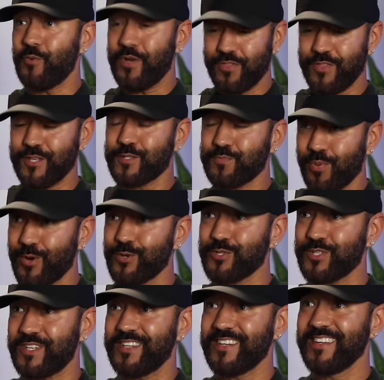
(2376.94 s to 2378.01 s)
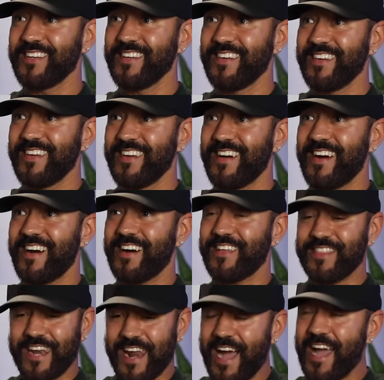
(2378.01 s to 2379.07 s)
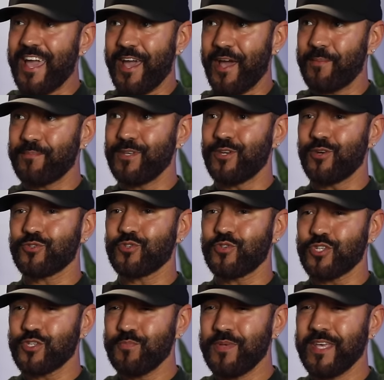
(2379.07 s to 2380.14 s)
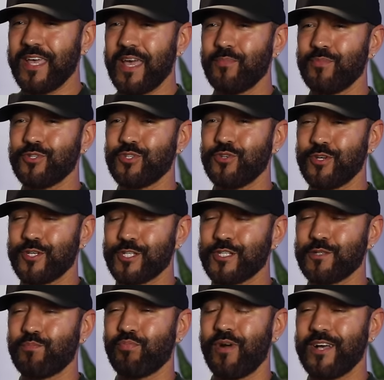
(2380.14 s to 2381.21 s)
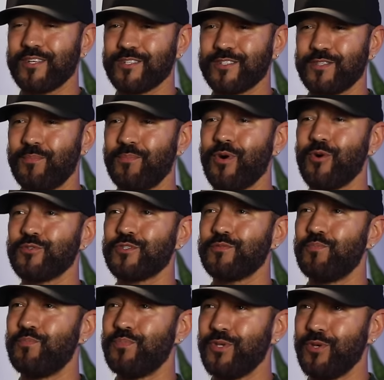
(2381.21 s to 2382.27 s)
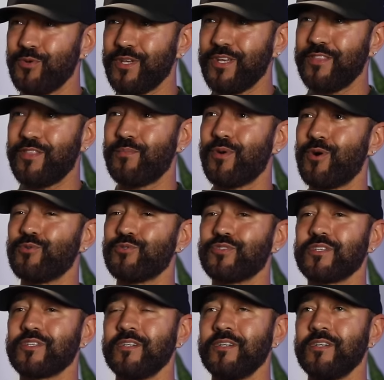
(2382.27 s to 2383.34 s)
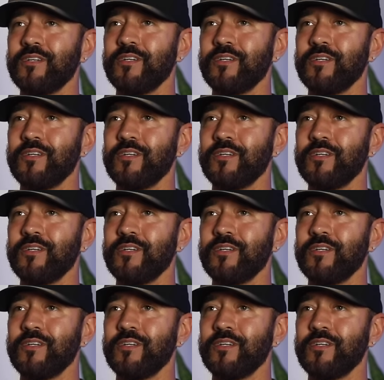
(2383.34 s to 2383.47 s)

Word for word: mm-hmm. with this person mm-hmm. uh, that I am, you know? So just being able to express the most beauty, the most